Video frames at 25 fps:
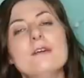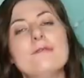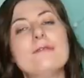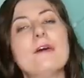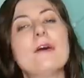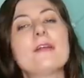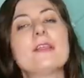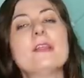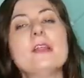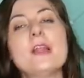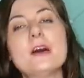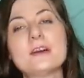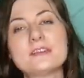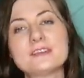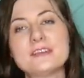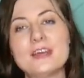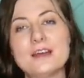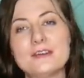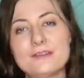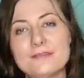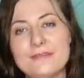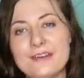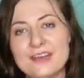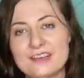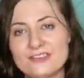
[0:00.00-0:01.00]
For the
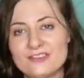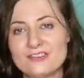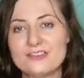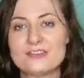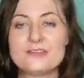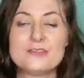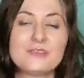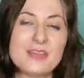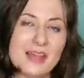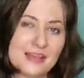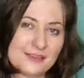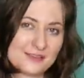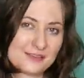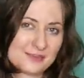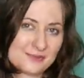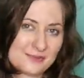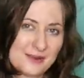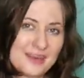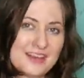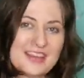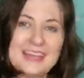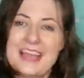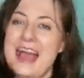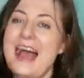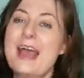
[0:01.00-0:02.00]
lockdown fashion
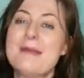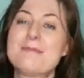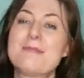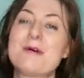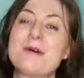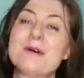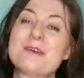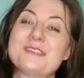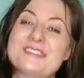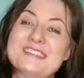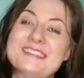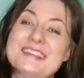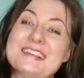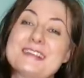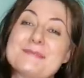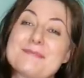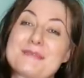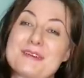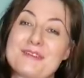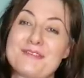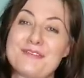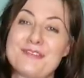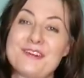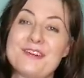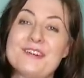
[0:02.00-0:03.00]
2020, I personally
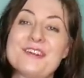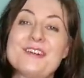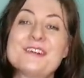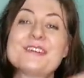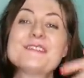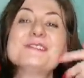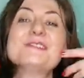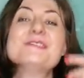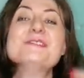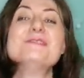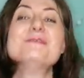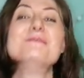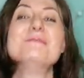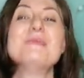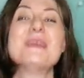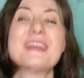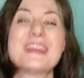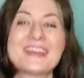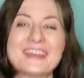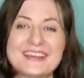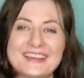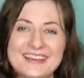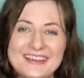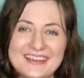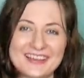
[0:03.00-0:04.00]
prefer too
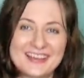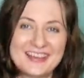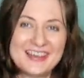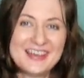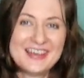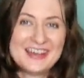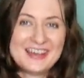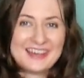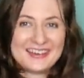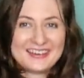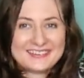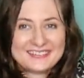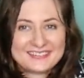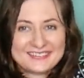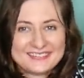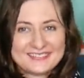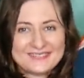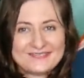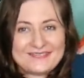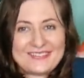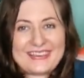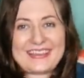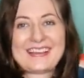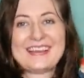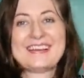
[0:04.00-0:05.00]
big
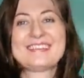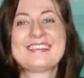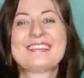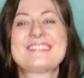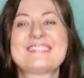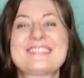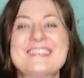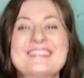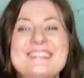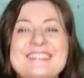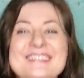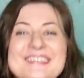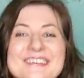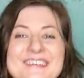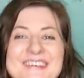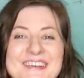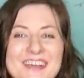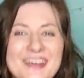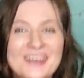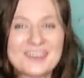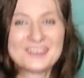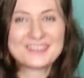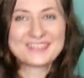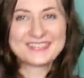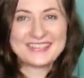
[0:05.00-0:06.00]
because it's just so
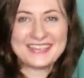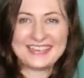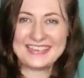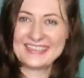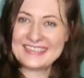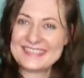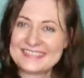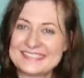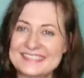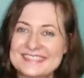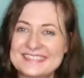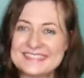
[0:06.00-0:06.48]
cozy.